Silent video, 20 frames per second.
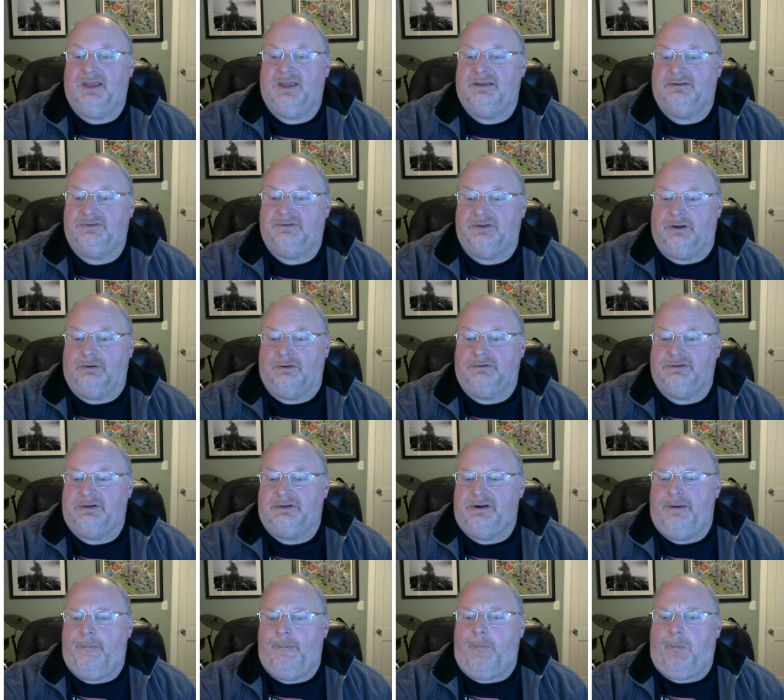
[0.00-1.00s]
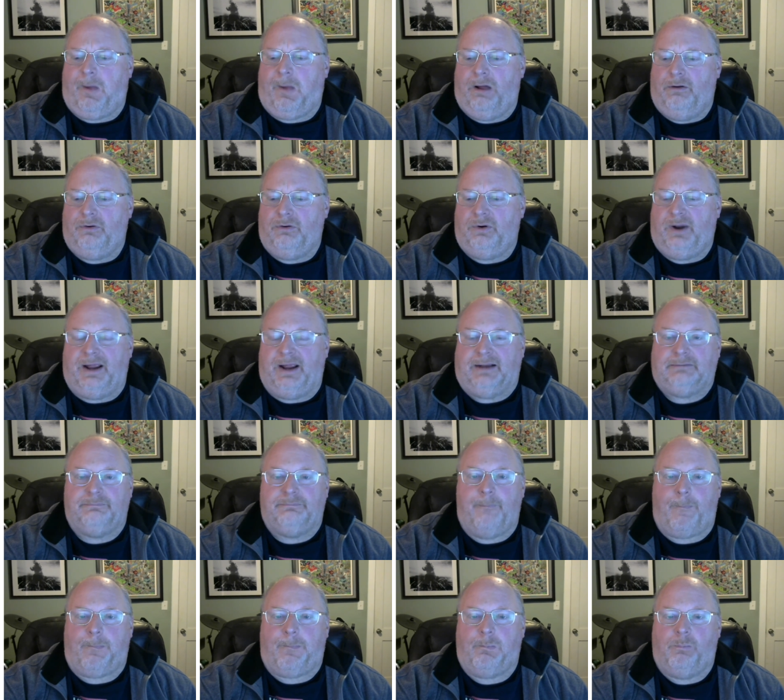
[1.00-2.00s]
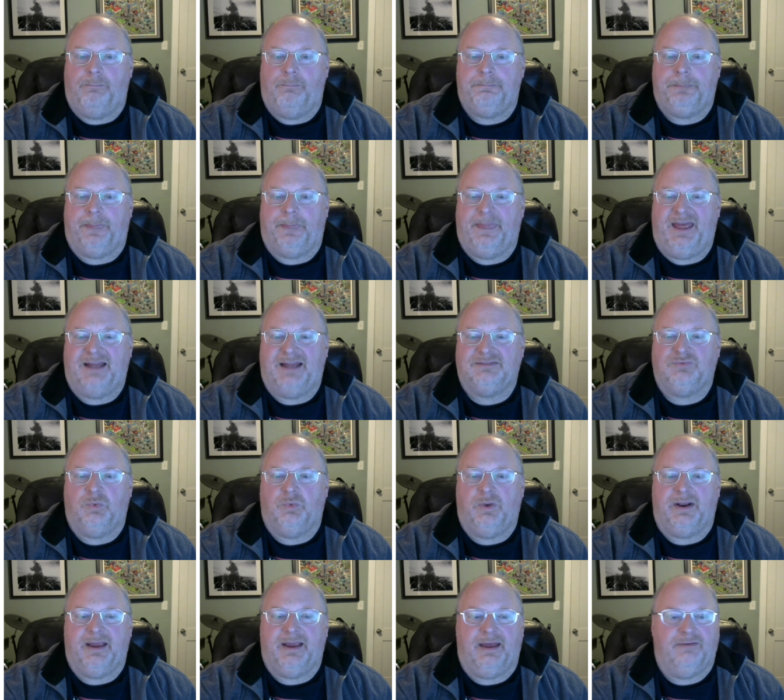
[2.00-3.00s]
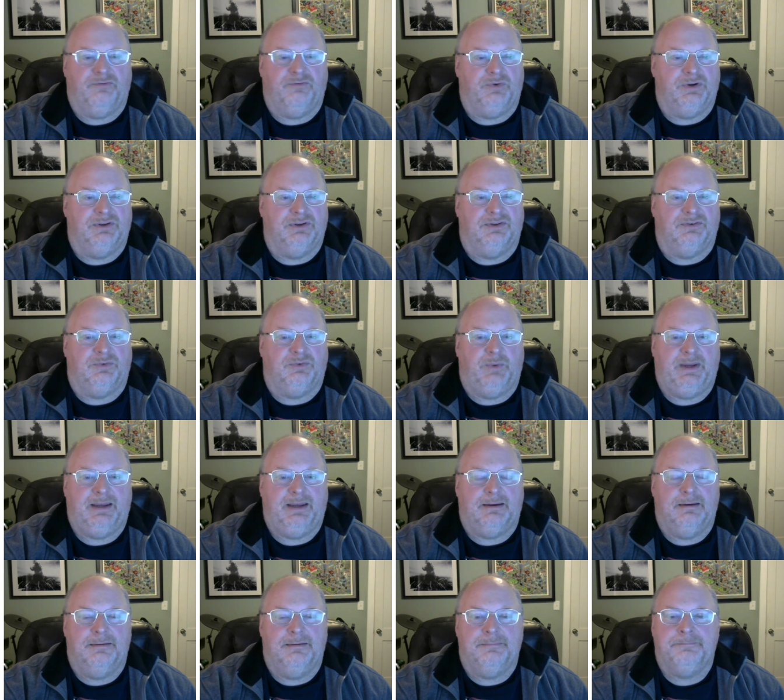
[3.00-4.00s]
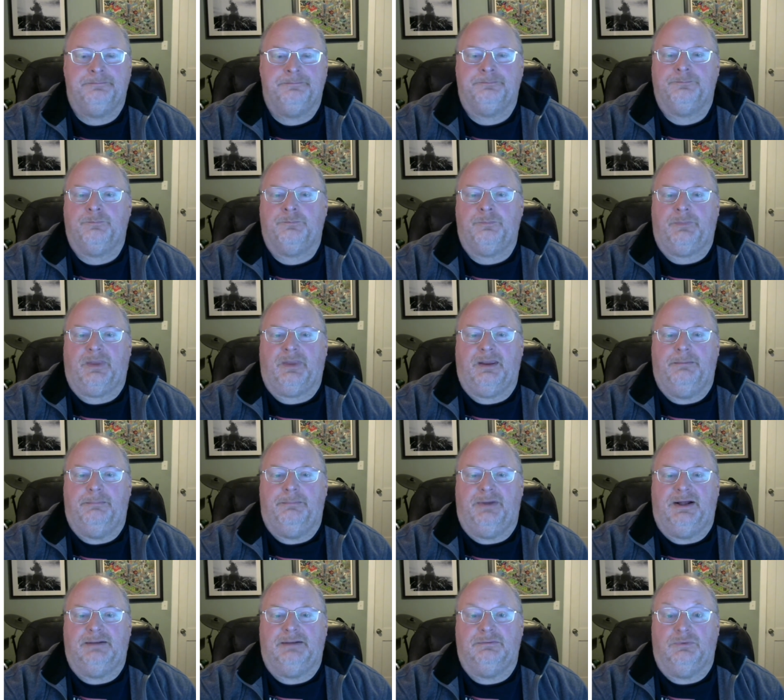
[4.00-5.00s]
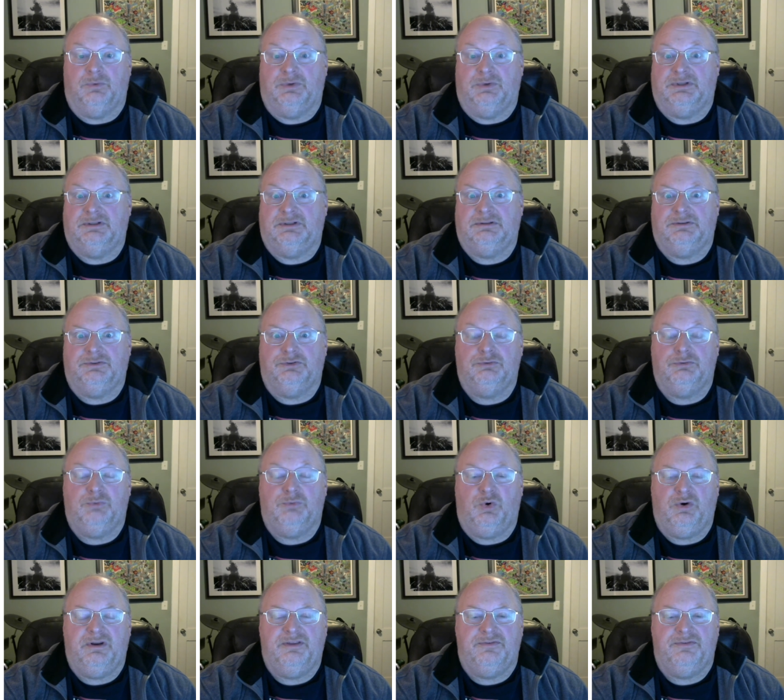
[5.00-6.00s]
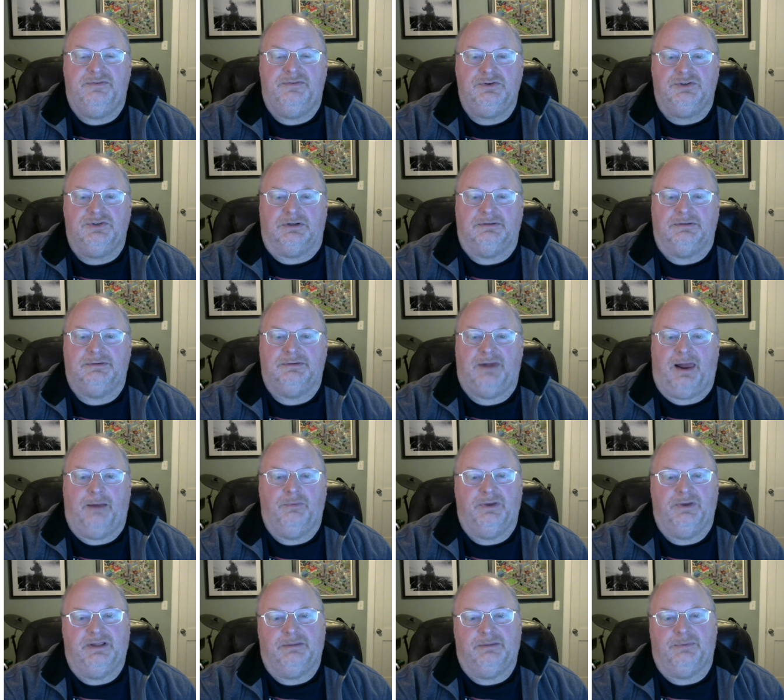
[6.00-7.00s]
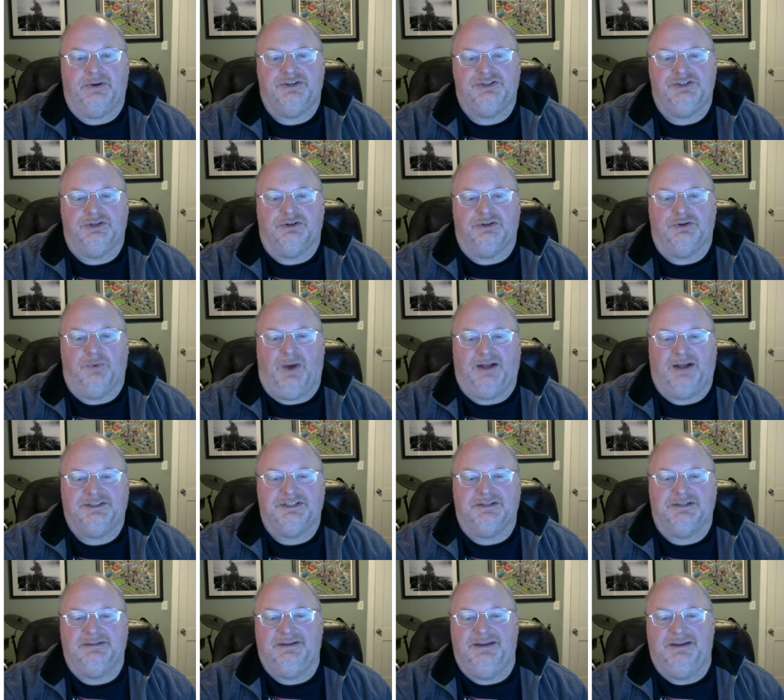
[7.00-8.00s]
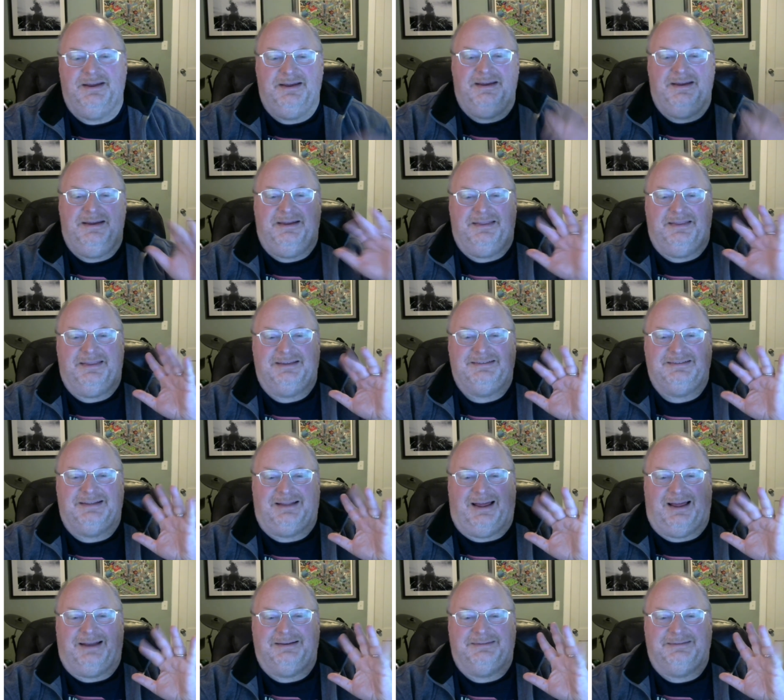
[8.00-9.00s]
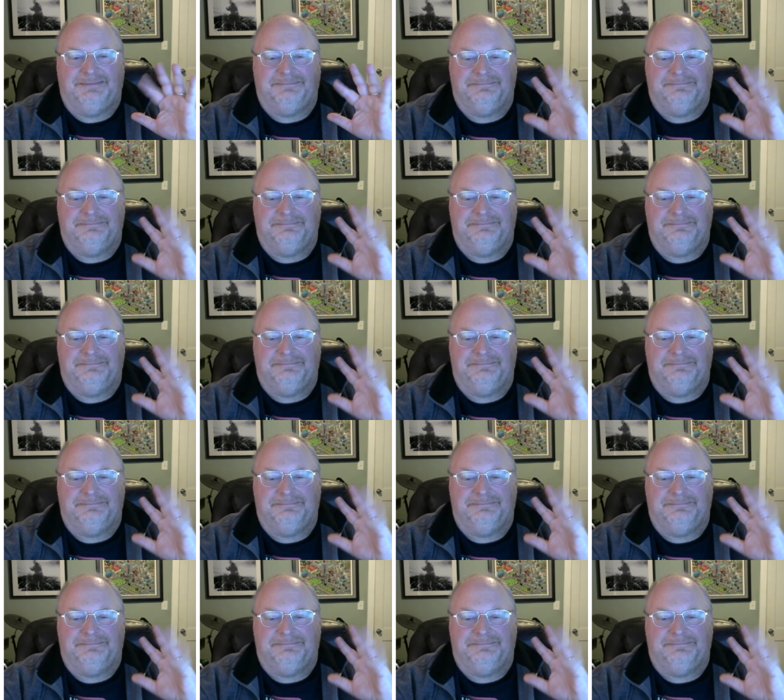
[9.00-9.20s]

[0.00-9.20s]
So, all right. That's what I have for you this week. But we'll do more in the future. I really appreciate you watching. Thanks a lot.